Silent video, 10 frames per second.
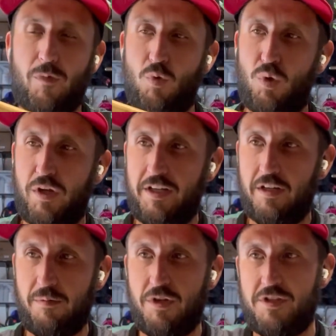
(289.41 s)
we'll end
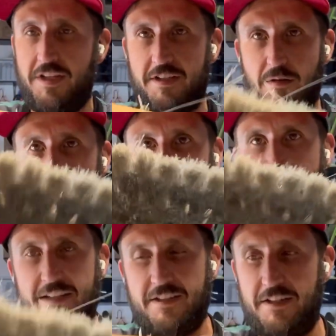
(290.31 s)
up using some
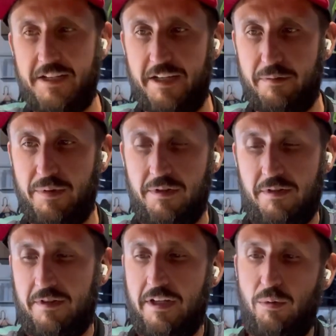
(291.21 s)
Plasta Dip
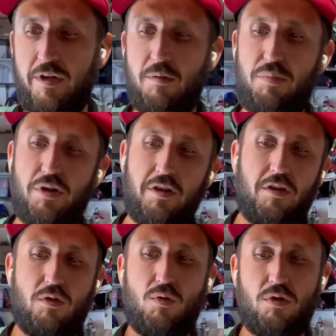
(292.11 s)
that we can put on
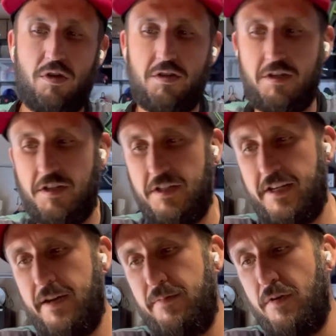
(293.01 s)
the corners to just
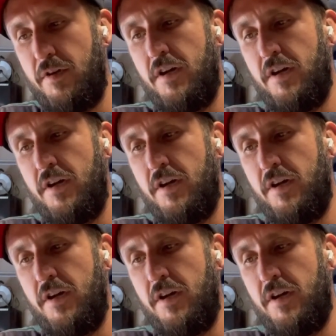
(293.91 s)
keep the